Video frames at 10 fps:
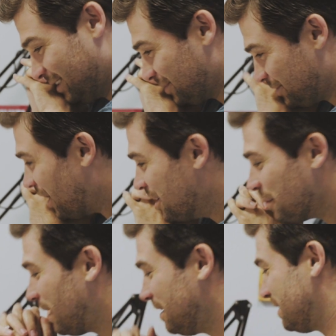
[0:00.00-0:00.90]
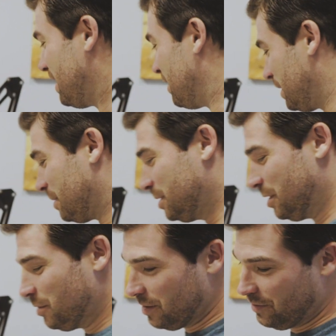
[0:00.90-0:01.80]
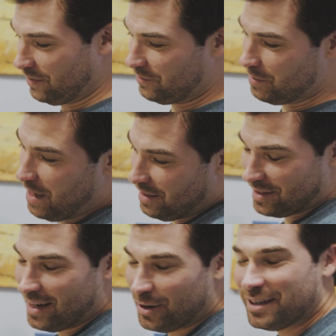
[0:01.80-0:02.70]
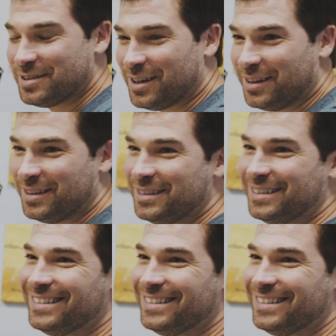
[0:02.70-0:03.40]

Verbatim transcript: one hundred miles an hour becomes two hundred fifty miles an hour, that's all.